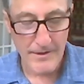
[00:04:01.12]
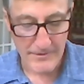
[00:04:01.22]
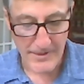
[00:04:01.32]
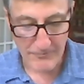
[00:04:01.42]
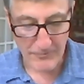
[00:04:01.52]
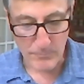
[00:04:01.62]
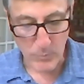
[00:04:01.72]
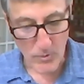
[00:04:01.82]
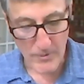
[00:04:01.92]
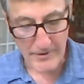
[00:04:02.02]
Dave was
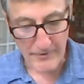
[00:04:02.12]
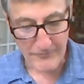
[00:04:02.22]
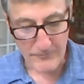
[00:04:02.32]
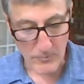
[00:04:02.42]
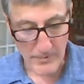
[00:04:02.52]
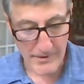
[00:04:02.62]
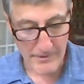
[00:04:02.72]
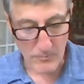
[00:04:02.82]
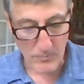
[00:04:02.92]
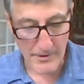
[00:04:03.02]
born in
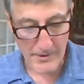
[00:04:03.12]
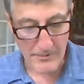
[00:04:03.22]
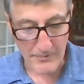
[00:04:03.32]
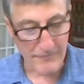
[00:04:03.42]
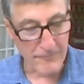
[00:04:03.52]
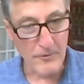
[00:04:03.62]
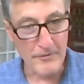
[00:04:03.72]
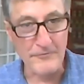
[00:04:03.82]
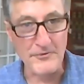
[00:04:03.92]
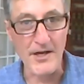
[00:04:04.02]
Astoria, Oregon on the 4th
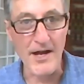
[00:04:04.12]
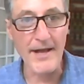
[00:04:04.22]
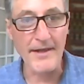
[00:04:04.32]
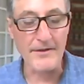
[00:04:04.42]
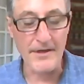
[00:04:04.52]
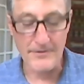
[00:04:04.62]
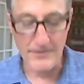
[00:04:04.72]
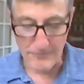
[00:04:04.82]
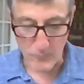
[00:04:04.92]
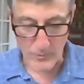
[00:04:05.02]
of July in
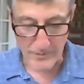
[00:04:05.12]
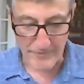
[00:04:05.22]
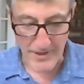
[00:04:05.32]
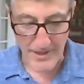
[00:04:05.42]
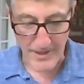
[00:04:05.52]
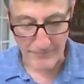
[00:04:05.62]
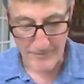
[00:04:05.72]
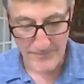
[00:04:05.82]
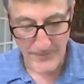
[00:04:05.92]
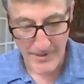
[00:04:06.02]
1945.
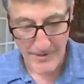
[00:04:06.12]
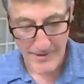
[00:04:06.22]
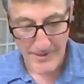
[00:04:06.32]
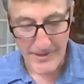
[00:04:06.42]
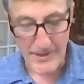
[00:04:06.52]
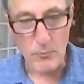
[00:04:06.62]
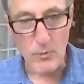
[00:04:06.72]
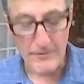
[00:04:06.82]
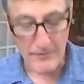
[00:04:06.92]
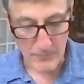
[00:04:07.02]
He
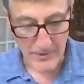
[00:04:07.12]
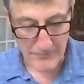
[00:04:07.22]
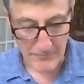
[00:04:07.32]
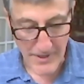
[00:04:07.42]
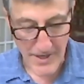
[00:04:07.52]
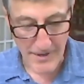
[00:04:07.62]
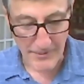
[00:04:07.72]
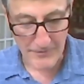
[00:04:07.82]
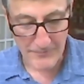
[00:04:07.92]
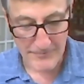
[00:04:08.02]
worked his way through
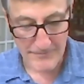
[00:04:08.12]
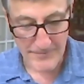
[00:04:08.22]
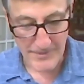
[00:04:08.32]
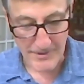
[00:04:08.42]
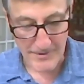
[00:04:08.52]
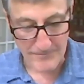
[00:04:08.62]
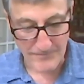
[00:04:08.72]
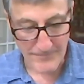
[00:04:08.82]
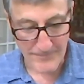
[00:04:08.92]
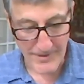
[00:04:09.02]
college uh,
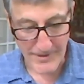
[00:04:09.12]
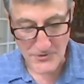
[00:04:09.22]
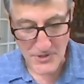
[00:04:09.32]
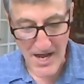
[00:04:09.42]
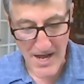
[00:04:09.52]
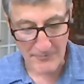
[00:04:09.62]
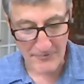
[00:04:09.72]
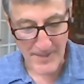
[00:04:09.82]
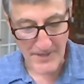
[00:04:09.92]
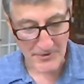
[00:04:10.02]
at jobs
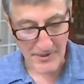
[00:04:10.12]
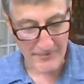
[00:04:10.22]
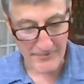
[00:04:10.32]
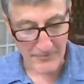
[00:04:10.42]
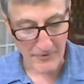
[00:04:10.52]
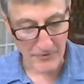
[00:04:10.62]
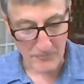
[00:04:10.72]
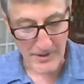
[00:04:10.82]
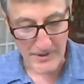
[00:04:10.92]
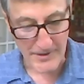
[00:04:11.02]
specializing in the
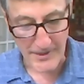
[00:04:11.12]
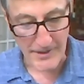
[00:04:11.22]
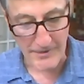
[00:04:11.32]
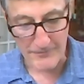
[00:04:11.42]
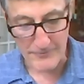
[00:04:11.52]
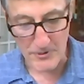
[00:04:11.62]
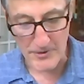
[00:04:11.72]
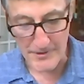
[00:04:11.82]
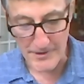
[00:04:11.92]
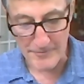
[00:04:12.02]
three Ds
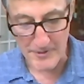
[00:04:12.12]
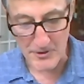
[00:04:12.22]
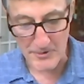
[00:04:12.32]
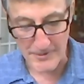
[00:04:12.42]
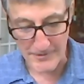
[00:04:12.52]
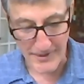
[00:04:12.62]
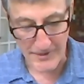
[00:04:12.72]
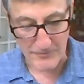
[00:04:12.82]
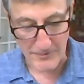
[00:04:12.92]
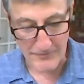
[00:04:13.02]
dirty, difficult, and
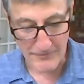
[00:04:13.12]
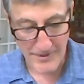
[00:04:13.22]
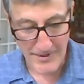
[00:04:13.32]
dangerous.